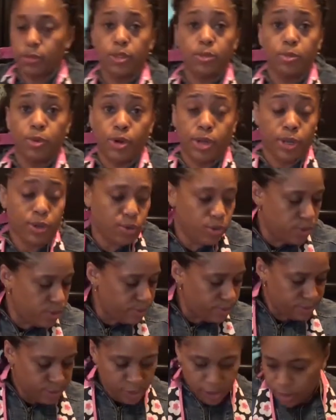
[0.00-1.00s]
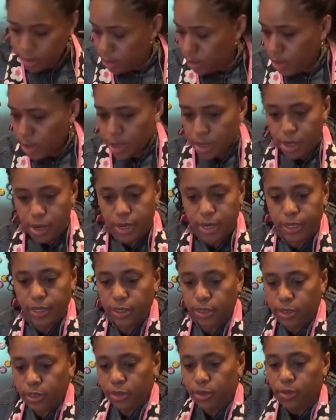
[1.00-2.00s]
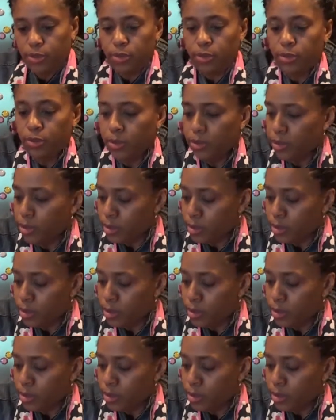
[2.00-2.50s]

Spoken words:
it's pretty cool. All right, so